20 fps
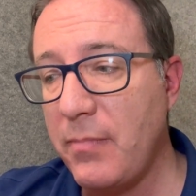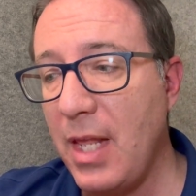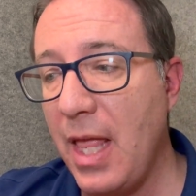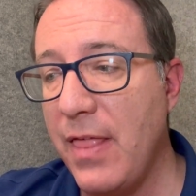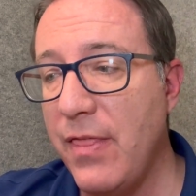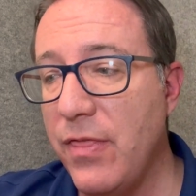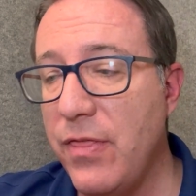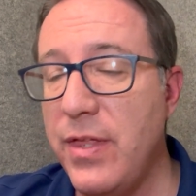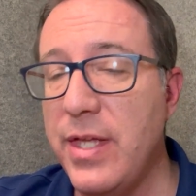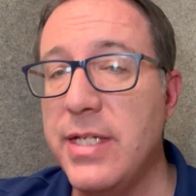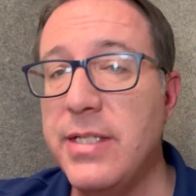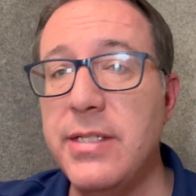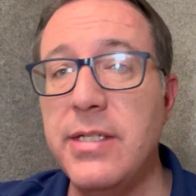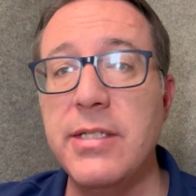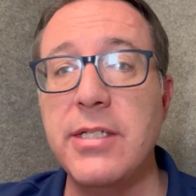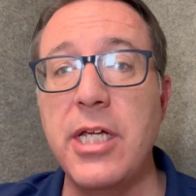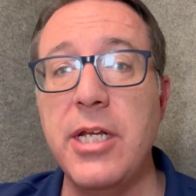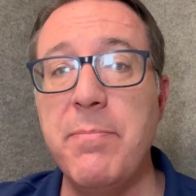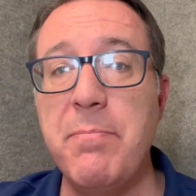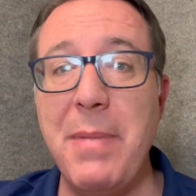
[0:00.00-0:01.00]
This
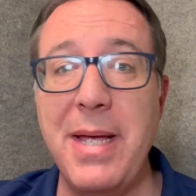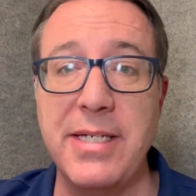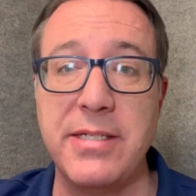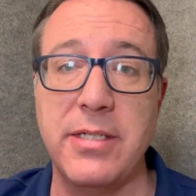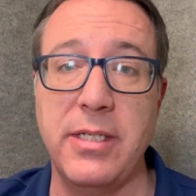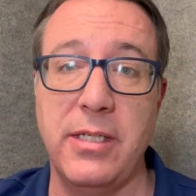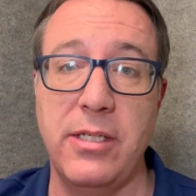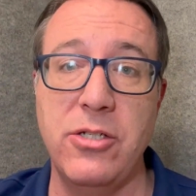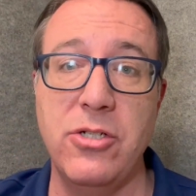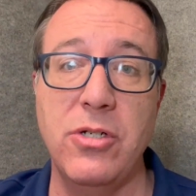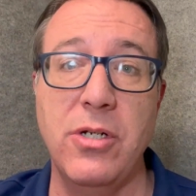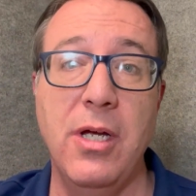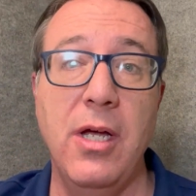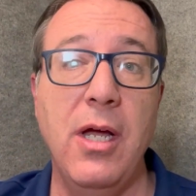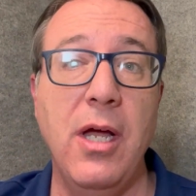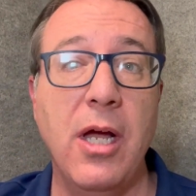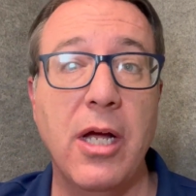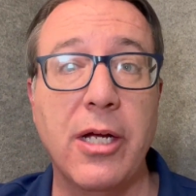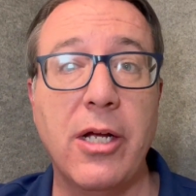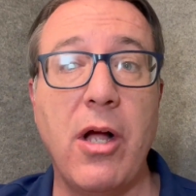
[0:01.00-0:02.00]
is a message
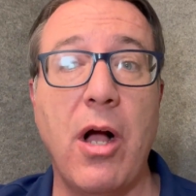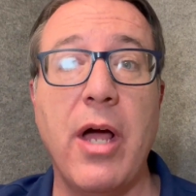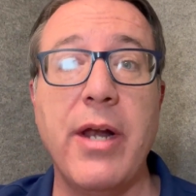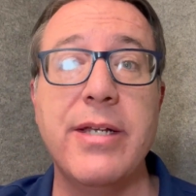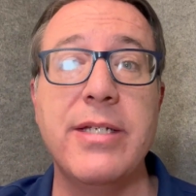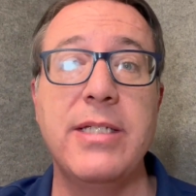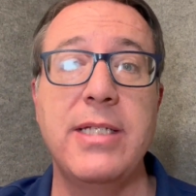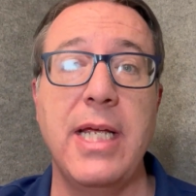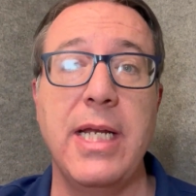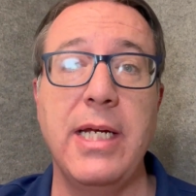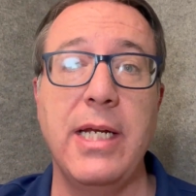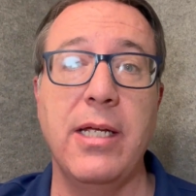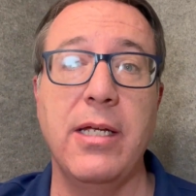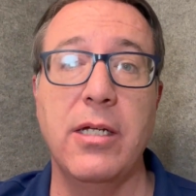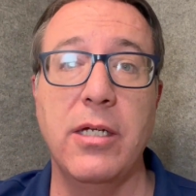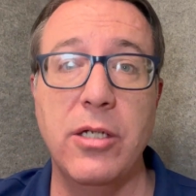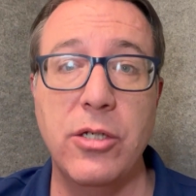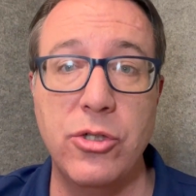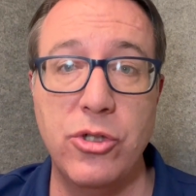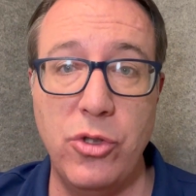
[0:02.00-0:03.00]
God is
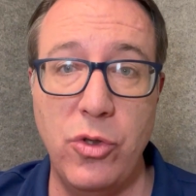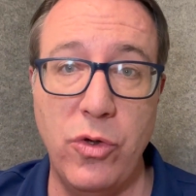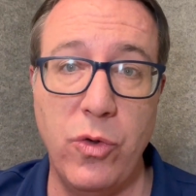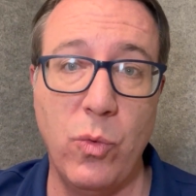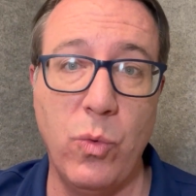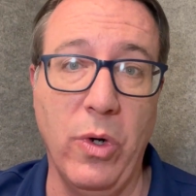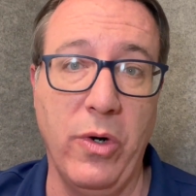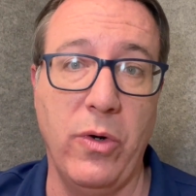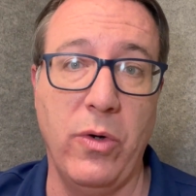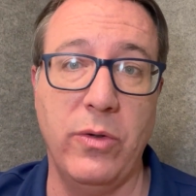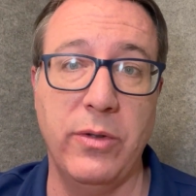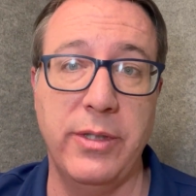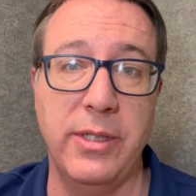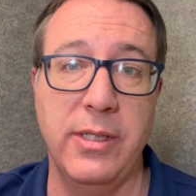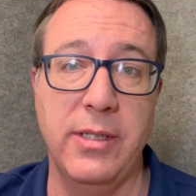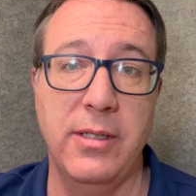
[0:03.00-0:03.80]
sending to the world.